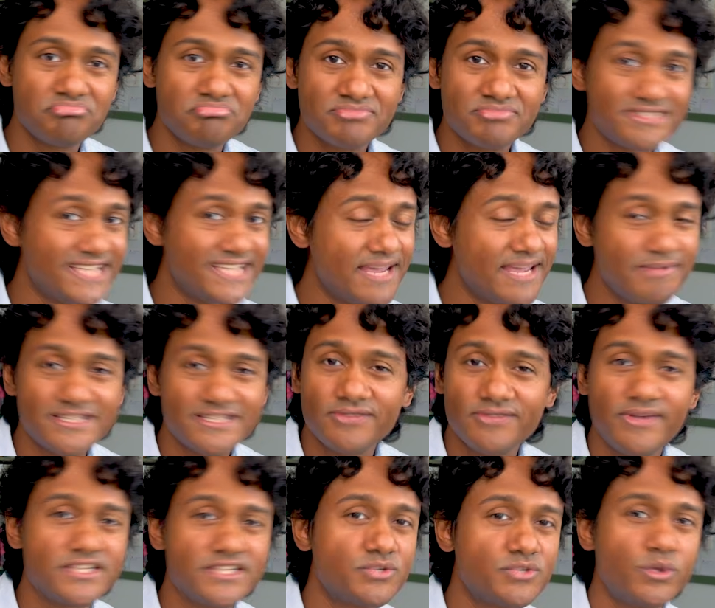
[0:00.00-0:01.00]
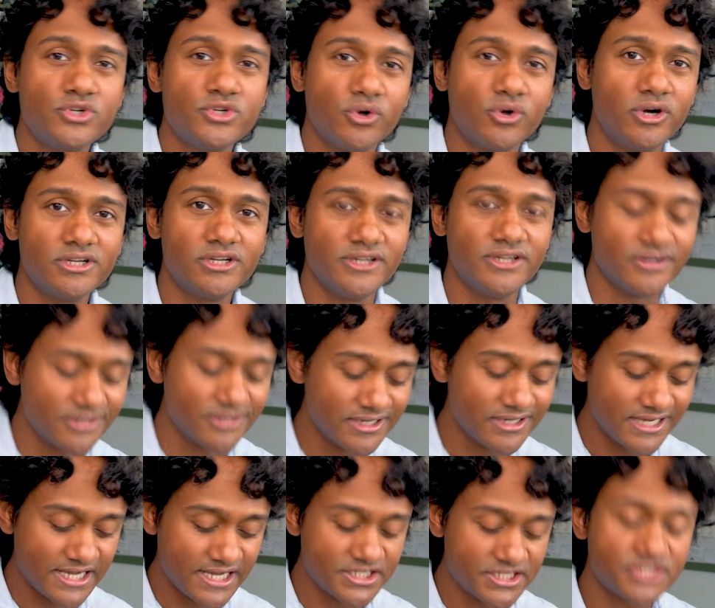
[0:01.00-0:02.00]
Same as the faces we drew earlier,
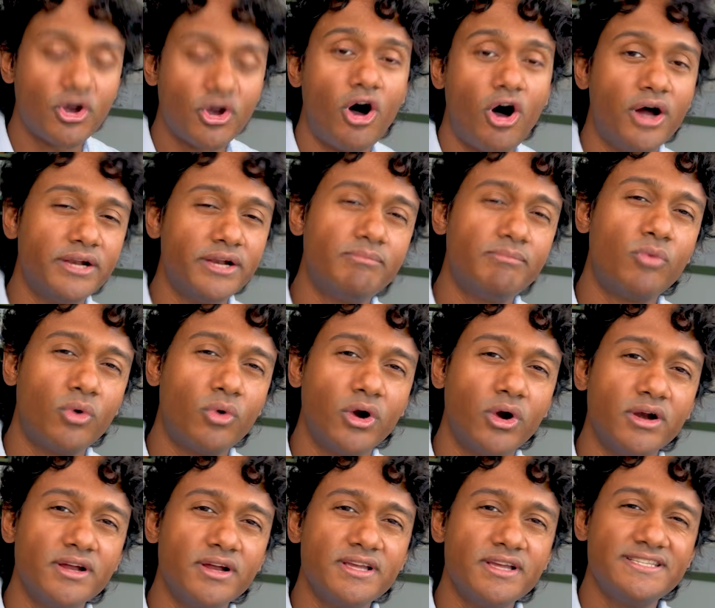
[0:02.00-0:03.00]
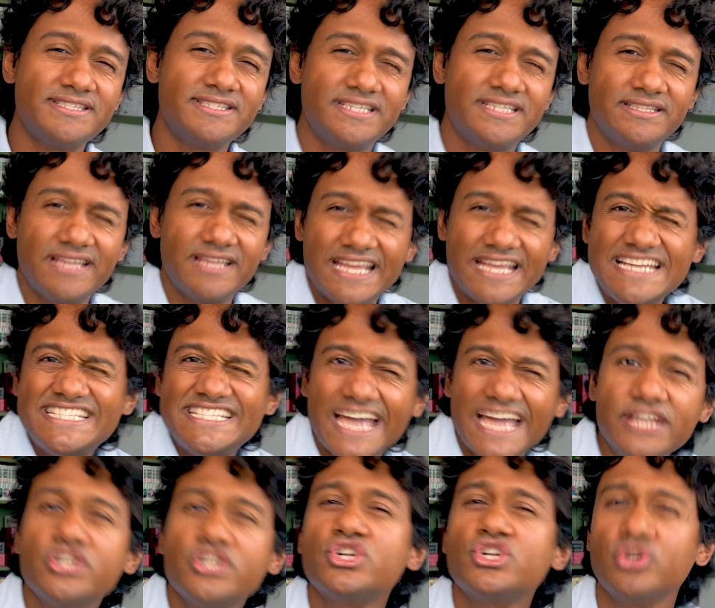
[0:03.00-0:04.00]
it's just on a more
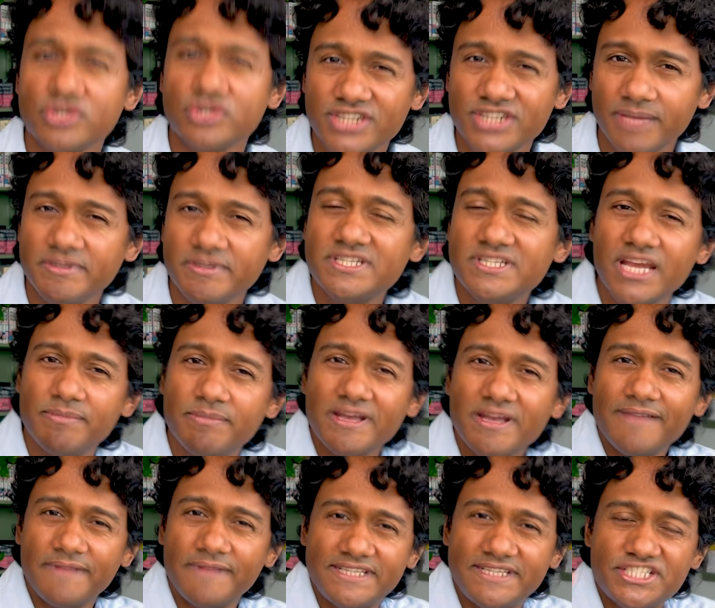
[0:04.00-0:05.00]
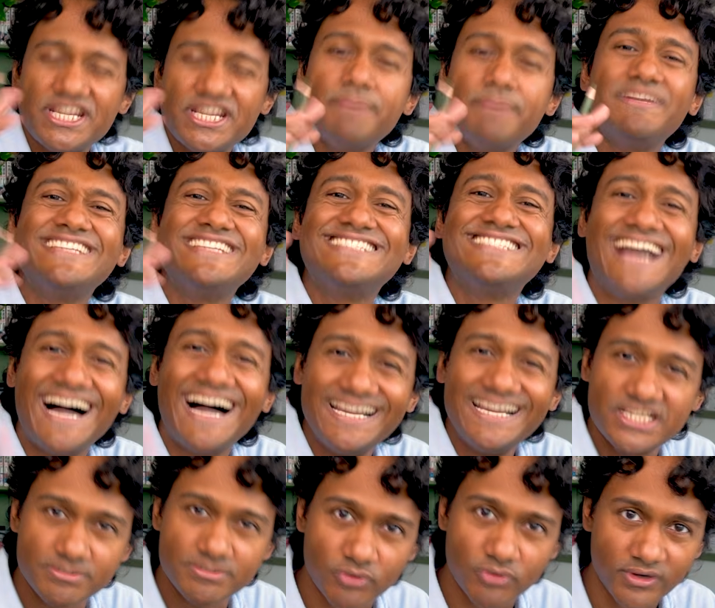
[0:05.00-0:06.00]
intentional shape. The shape design
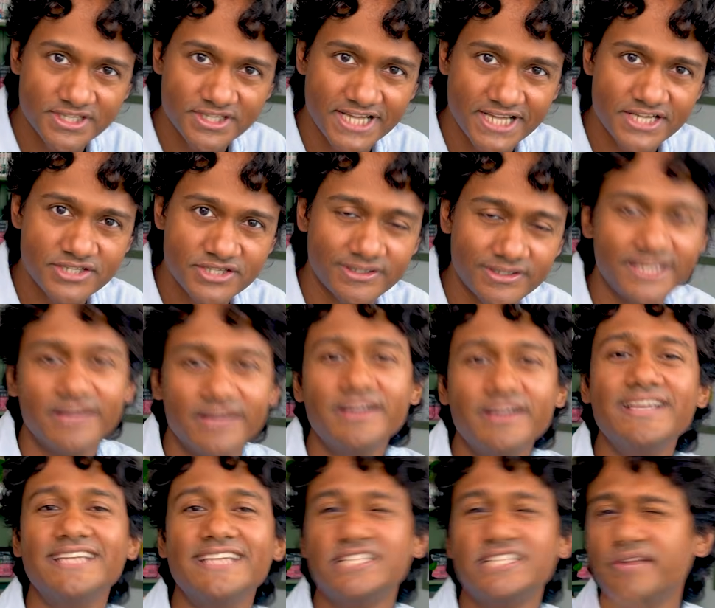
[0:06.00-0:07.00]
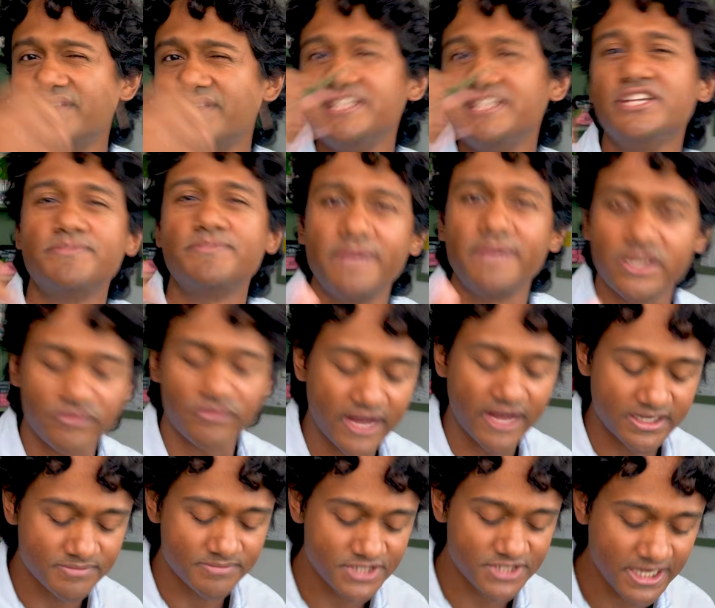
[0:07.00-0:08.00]
is more intentional here instead of it just being a
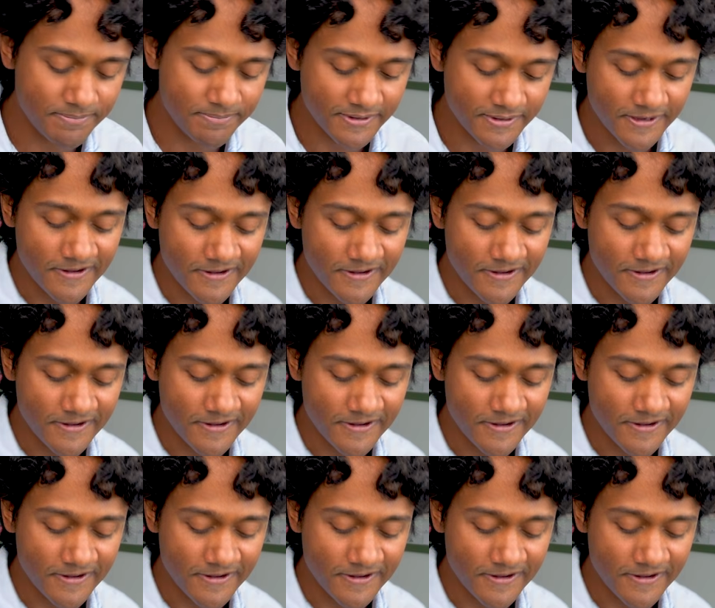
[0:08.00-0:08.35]
random shape.